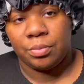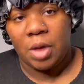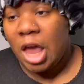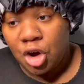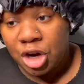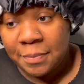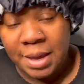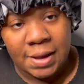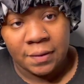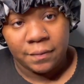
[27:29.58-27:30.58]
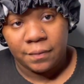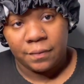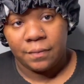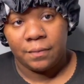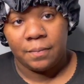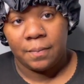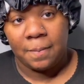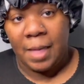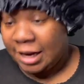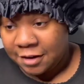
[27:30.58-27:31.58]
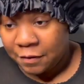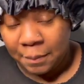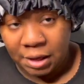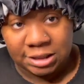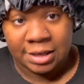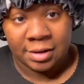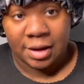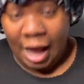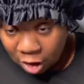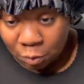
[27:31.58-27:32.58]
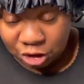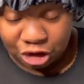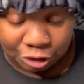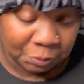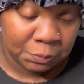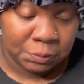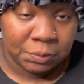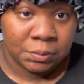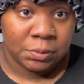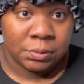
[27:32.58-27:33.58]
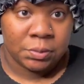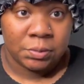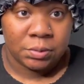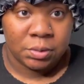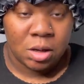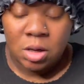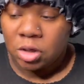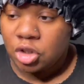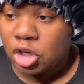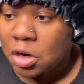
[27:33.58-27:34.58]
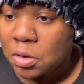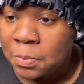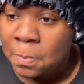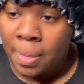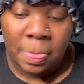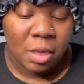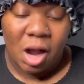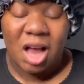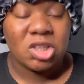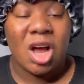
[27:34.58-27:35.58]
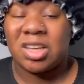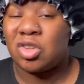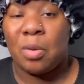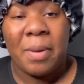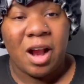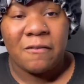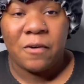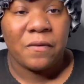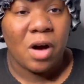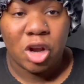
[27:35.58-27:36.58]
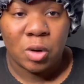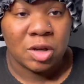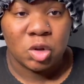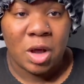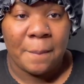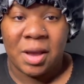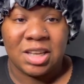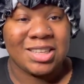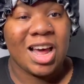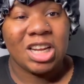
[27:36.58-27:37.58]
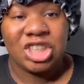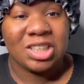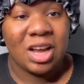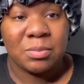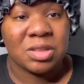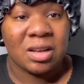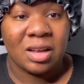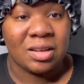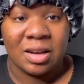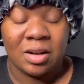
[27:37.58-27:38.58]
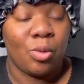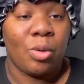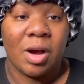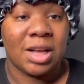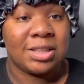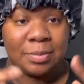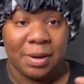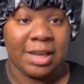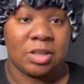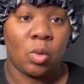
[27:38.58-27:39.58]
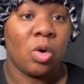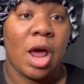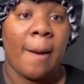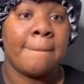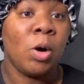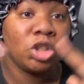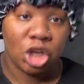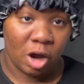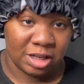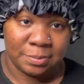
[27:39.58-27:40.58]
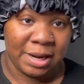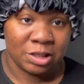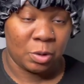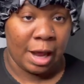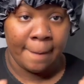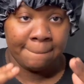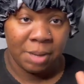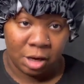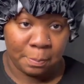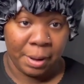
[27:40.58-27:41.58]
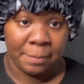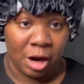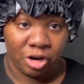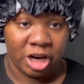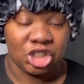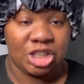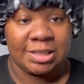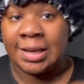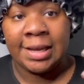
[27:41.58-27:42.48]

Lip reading: It couldn't be a different person. I know it's you. So I started still back and forth arguing on Twitter because now that she's come to London, all guns is blazing, all her pussy all is blazing with her big pimp out crutches.